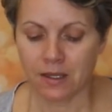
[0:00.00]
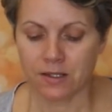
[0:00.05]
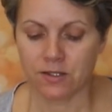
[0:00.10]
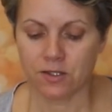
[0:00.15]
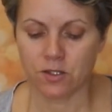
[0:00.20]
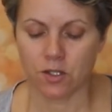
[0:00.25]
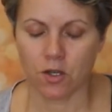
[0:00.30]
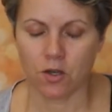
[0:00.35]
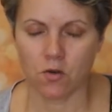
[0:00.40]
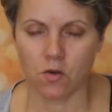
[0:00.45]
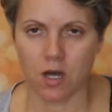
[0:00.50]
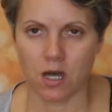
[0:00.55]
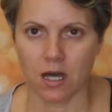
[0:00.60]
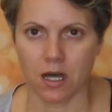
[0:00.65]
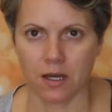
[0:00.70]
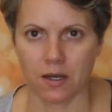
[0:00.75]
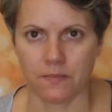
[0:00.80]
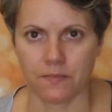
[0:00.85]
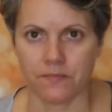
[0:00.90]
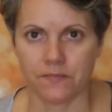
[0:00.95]
So
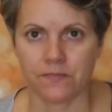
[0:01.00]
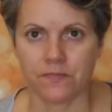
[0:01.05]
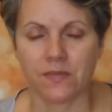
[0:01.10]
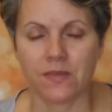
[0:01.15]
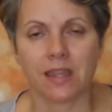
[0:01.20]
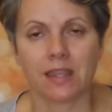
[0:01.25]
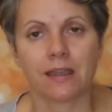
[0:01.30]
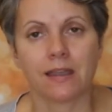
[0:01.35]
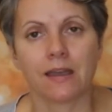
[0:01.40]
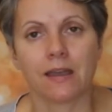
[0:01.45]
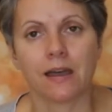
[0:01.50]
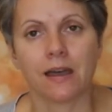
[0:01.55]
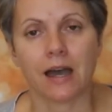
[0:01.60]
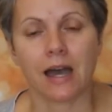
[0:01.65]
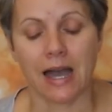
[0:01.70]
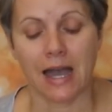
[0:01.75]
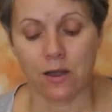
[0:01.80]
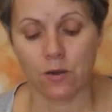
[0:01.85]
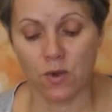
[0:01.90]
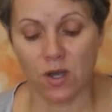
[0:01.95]

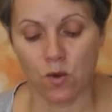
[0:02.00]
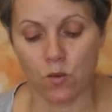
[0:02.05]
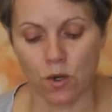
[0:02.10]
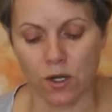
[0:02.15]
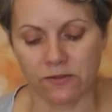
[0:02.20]
I weigh